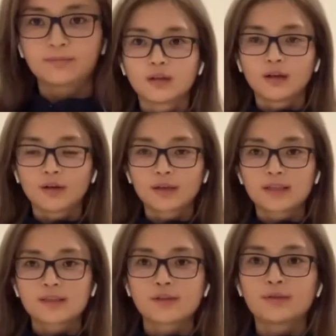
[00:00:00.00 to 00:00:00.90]
Okay,
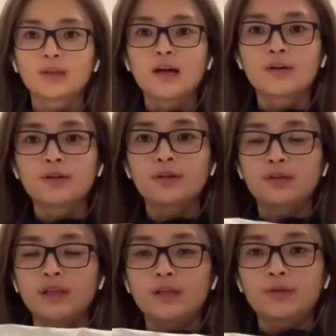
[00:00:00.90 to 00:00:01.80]
so now you
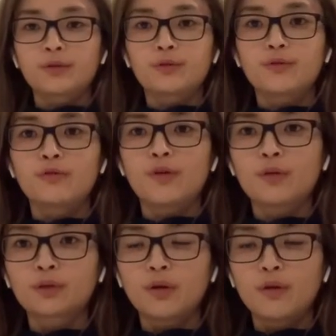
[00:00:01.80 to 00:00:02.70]
need to
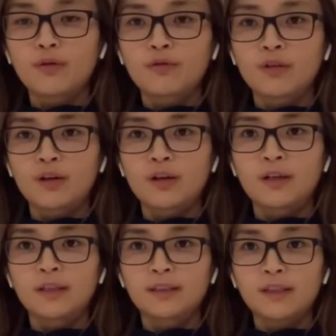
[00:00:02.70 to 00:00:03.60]
fold
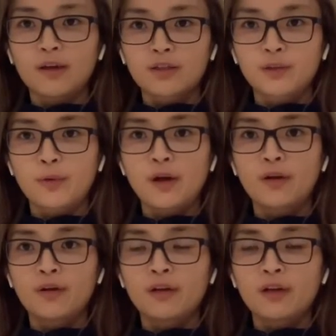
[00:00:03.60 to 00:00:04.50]
over your
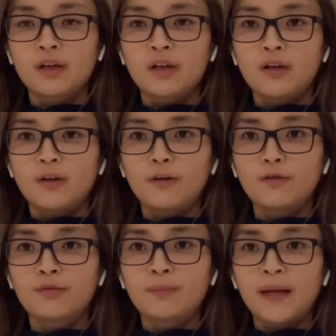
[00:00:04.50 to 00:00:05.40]
square of
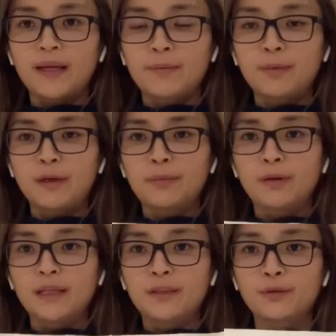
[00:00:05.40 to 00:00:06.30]
baking paper
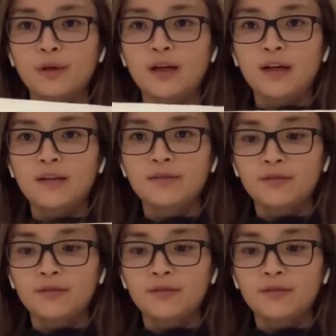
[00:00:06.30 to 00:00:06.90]
into half